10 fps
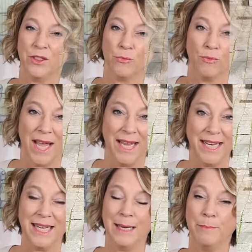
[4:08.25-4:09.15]
the
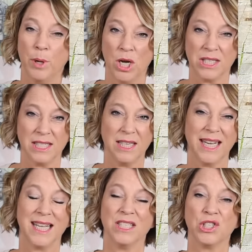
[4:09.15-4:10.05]
rain in Boston
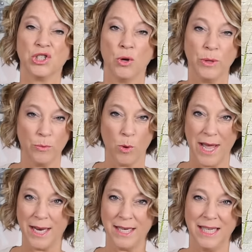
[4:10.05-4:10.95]
and gotten soaking
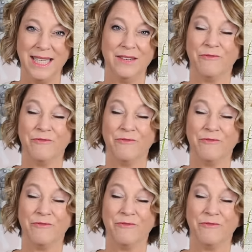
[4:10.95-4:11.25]
wet in